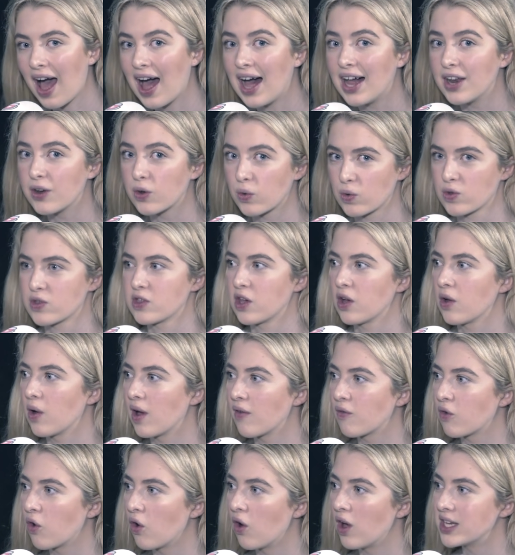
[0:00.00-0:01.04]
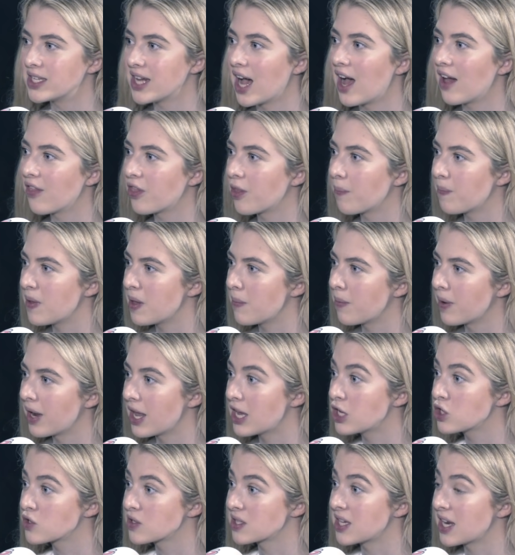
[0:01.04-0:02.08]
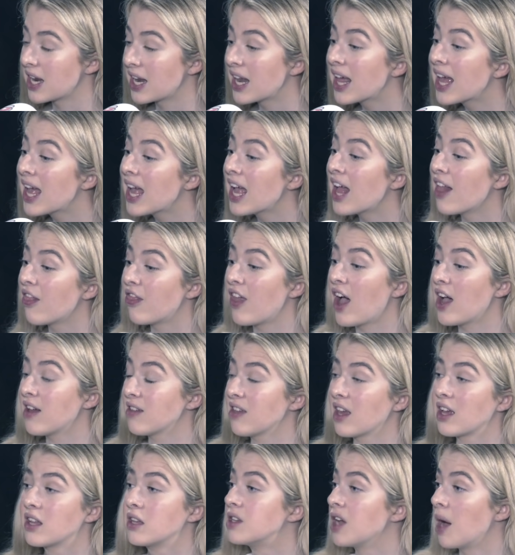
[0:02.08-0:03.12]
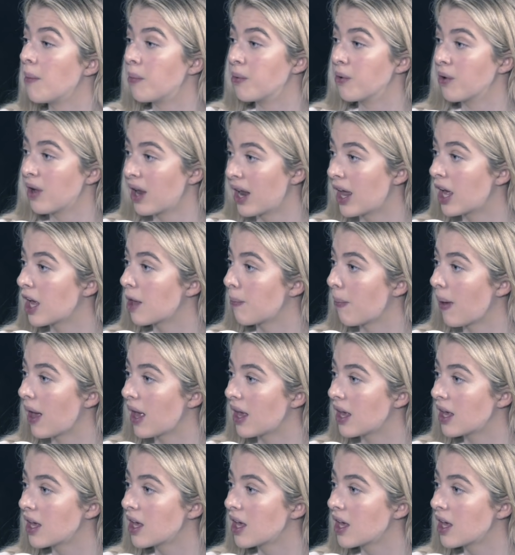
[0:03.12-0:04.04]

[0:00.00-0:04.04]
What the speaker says: And also I've got a dad that people are interested in. That is like double clickbait.